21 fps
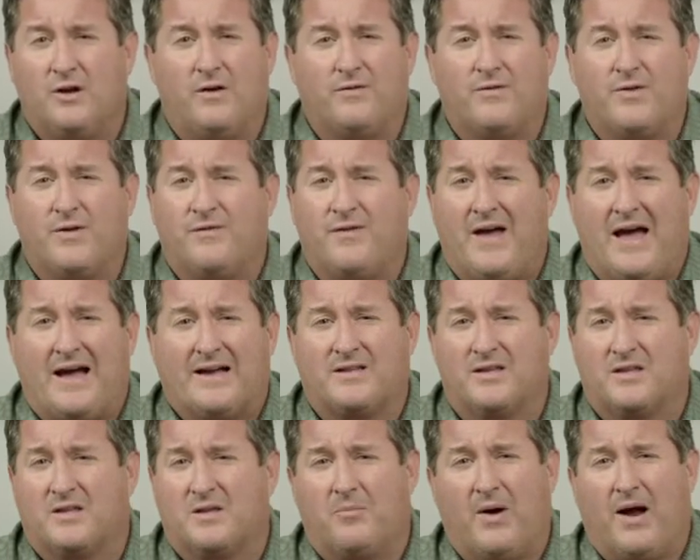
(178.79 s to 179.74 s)
of the fact
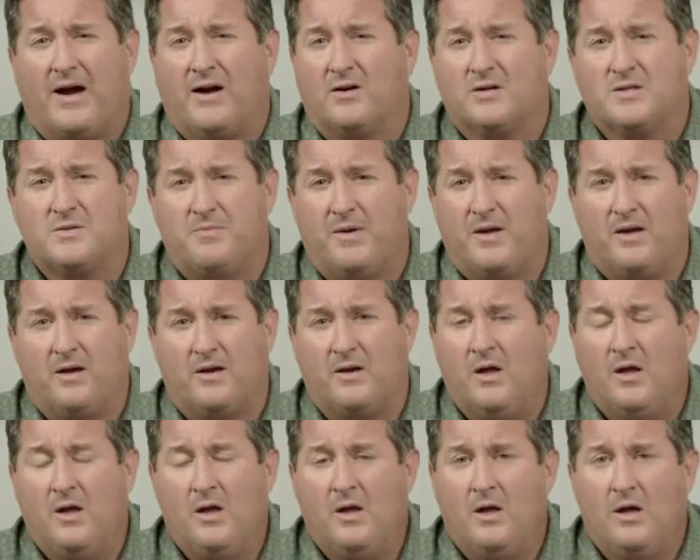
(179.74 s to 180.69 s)
that the buyer's being
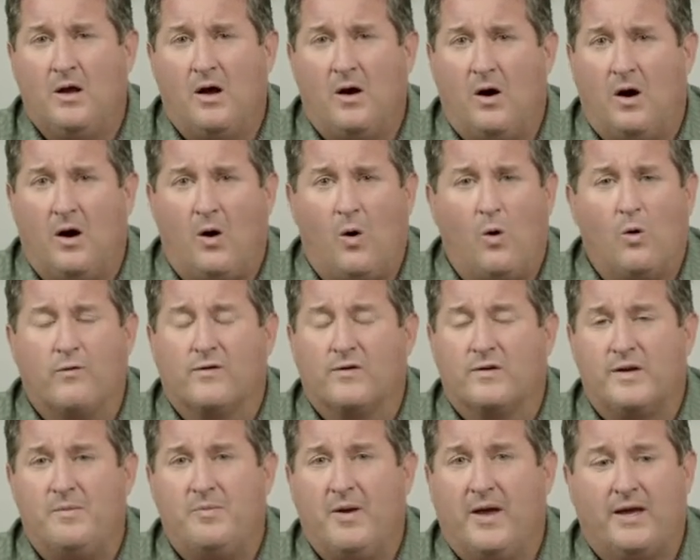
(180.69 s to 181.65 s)

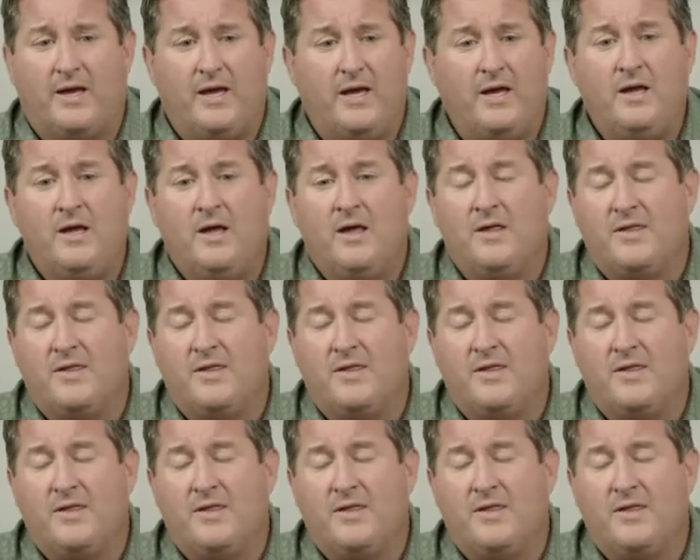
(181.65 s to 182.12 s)
overly picky.